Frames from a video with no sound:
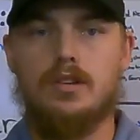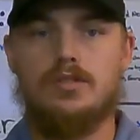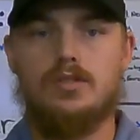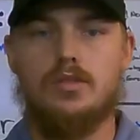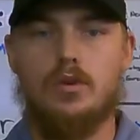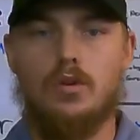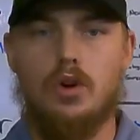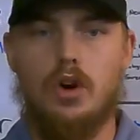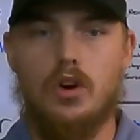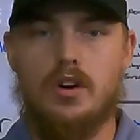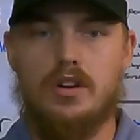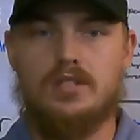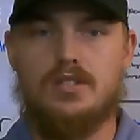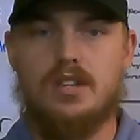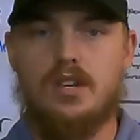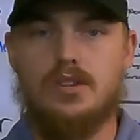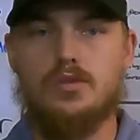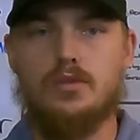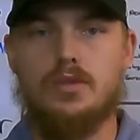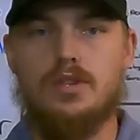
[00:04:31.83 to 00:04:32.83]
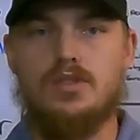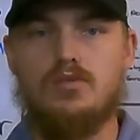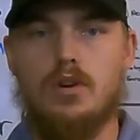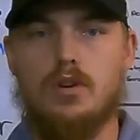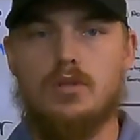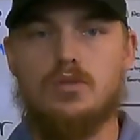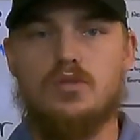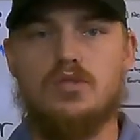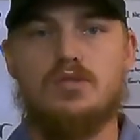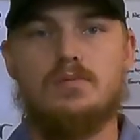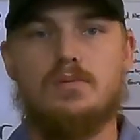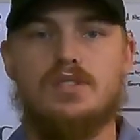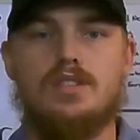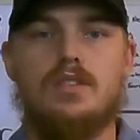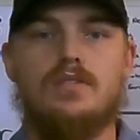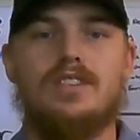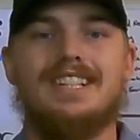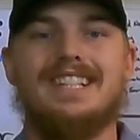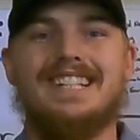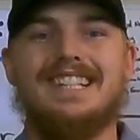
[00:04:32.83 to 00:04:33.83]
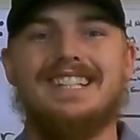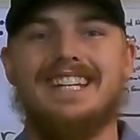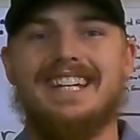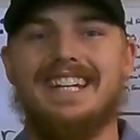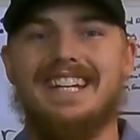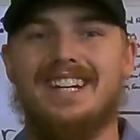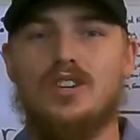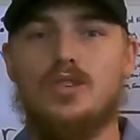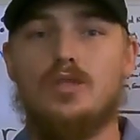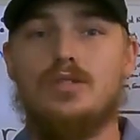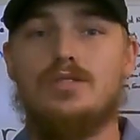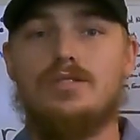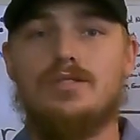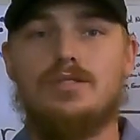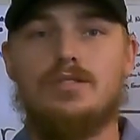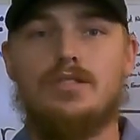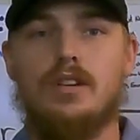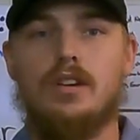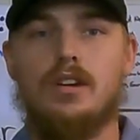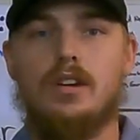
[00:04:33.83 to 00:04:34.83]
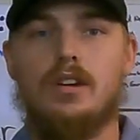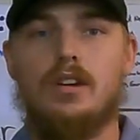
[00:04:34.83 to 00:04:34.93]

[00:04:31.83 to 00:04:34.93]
So our accessory structures, specifically the ears,